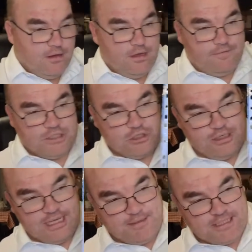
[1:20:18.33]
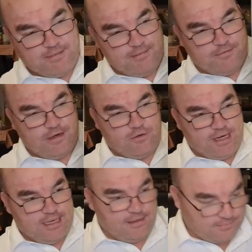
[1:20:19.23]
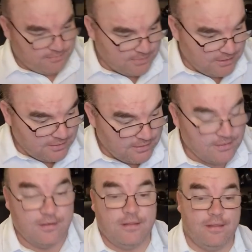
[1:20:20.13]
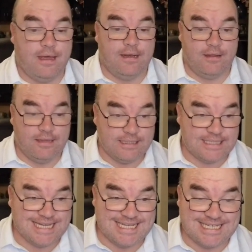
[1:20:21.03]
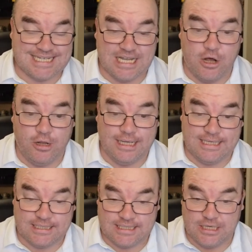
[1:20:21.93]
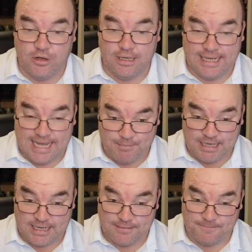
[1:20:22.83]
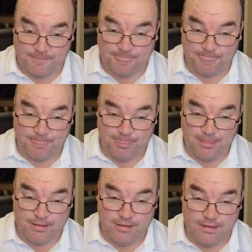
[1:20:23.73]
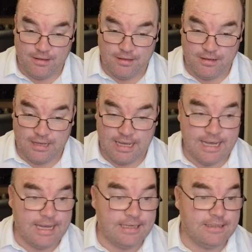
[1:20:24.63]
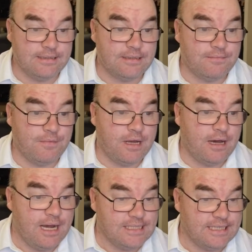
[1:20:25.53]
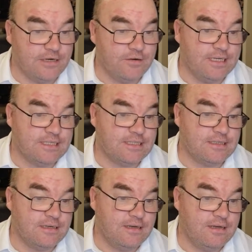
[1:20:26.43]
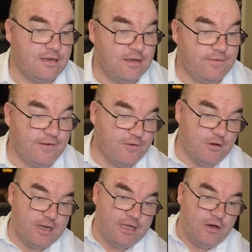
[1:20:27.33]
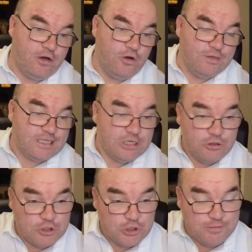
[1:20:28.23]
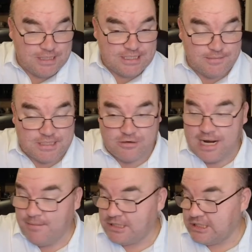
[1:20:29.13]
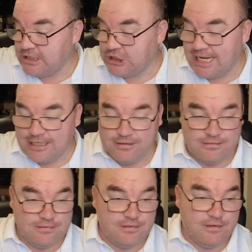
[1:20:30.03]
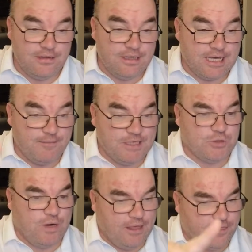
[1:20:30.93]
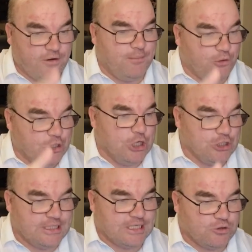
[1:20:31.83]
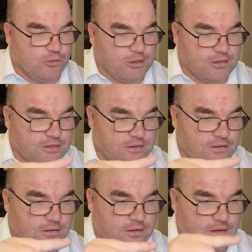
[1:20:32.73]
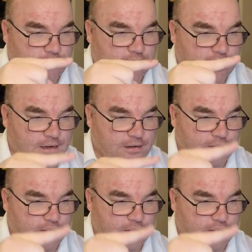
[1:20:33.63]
I show you that piece of paper very quickly, then it's slowly, slowly happening. And my idea is, if everybody who is a YouTube subscriber to the channel gave me 23.06 rubles right here,